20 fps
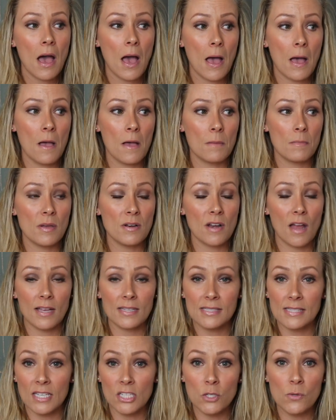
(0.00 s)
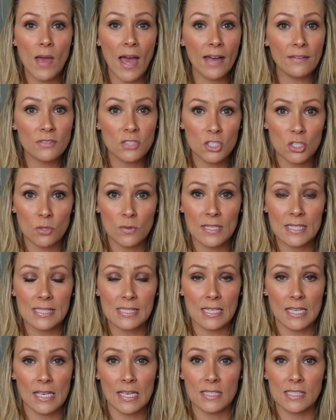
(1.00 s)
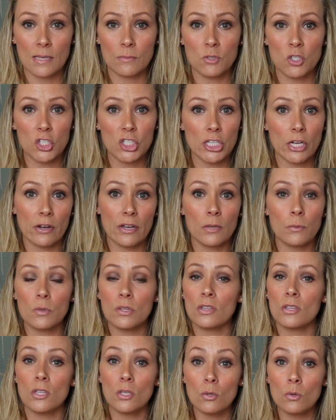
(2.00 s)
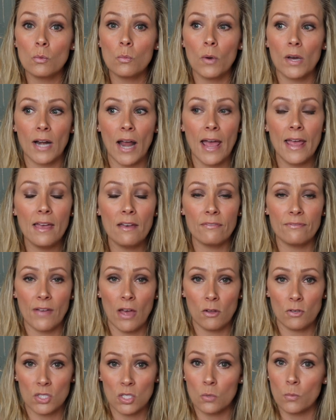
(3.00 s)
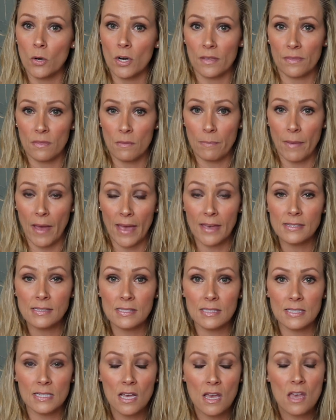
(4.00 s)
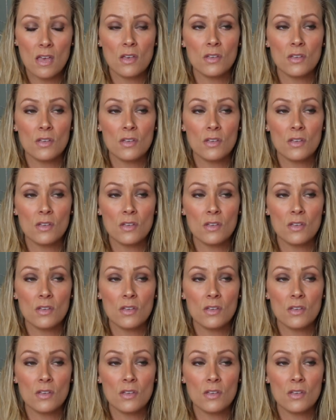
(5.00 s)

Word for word: Um, not saying you have to do these things, I'm just sharing with you what I have found to work the best.